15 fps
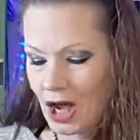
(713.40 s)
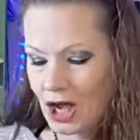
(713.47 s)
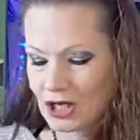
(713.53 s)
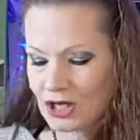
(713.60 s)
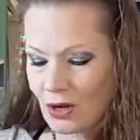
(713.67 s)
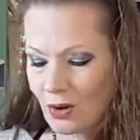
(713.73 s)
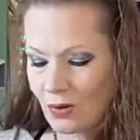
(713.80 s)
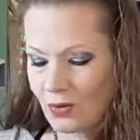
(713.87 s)

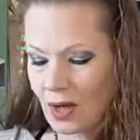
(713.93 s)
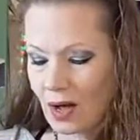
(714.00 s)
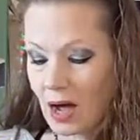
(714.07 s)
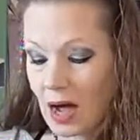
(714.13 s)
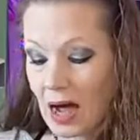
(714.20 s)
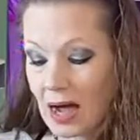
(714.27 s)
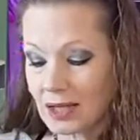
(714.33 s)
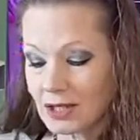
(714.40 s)
So the
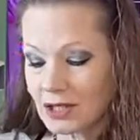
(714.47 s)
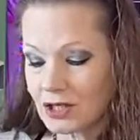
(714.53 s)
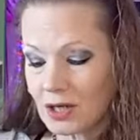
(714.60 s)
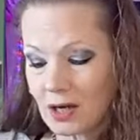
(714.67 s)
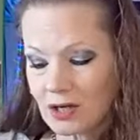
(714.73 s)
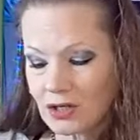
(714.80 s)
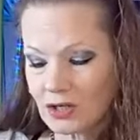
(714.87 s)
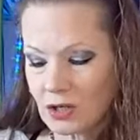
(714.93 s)
high
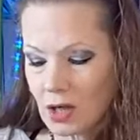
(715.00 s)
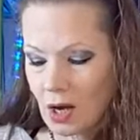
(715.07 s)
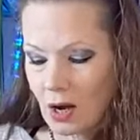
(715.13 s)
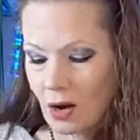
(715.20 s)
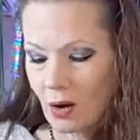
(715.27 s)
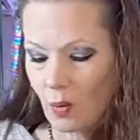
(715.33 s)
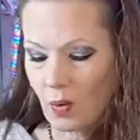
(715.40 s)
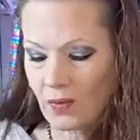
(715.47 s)
starts
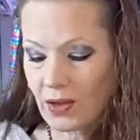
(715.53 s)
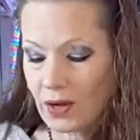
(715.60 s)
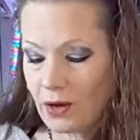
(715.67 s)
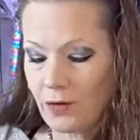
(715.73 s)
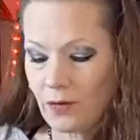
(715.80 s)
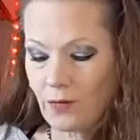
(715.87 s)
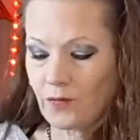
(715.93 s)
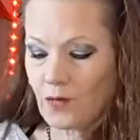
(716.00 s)
with a
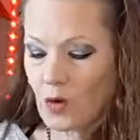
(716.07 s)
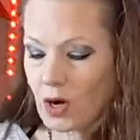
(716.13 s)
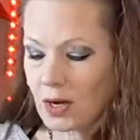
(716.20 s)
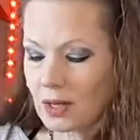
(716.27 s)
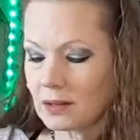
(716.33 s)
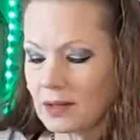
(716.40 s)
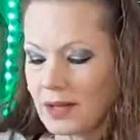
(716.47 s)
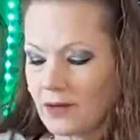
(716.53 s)

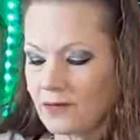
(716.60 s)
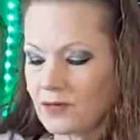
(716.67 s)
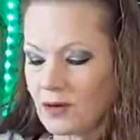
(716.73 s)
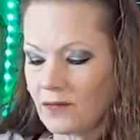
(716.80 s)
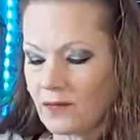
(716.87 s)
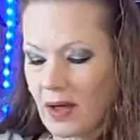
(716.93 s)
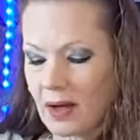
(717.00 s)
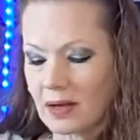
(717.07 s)
euphoric lift
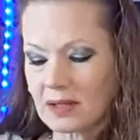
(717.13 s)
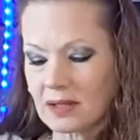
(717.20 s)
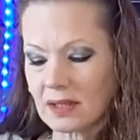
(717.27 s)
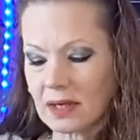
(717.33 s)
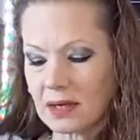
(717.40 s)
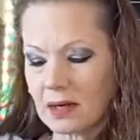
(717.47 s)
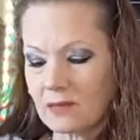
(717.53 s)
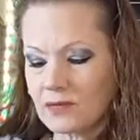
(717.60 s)
effect
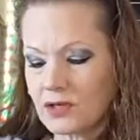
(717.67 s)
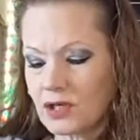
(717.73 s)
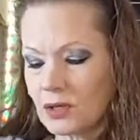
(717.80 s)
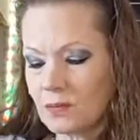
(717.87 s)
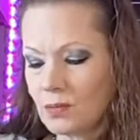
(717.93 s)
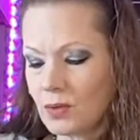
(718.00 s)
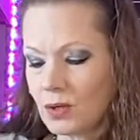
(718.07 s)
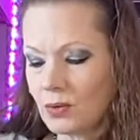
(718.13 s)
that gives
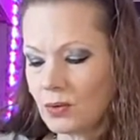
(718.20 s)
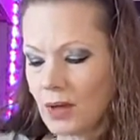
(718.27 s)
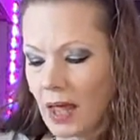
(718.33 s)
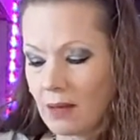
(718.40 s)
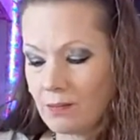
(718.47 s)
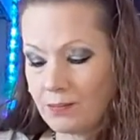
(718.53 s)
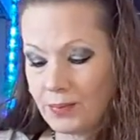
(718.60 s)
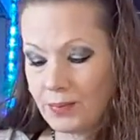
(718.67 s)
your mood
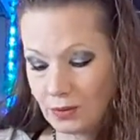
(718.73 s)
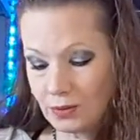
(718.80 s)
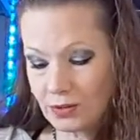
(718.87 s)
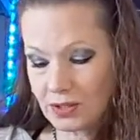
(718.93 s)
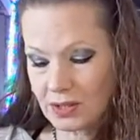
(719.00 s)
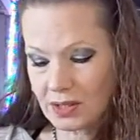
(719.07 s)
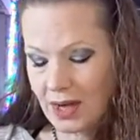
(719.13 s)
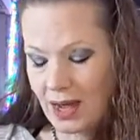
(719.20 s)
a
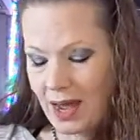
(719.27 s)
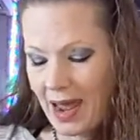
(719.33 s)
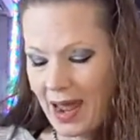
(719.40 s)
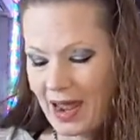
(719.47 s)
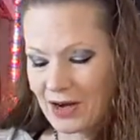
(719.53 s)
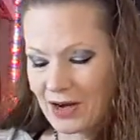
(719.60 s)
boost and